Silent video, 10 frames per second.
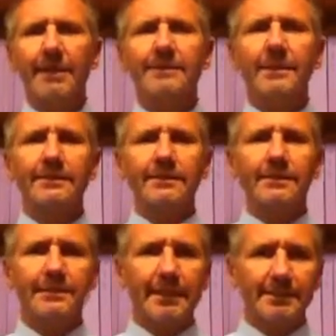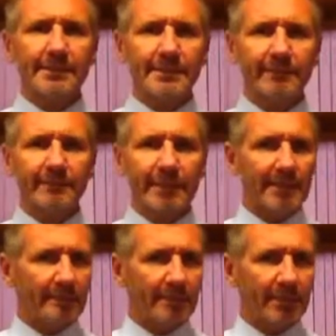such as Section
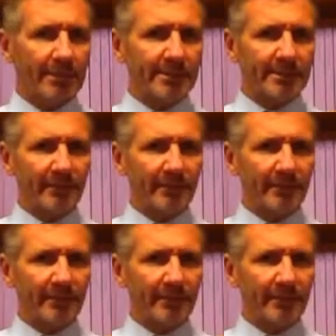78 of the Police and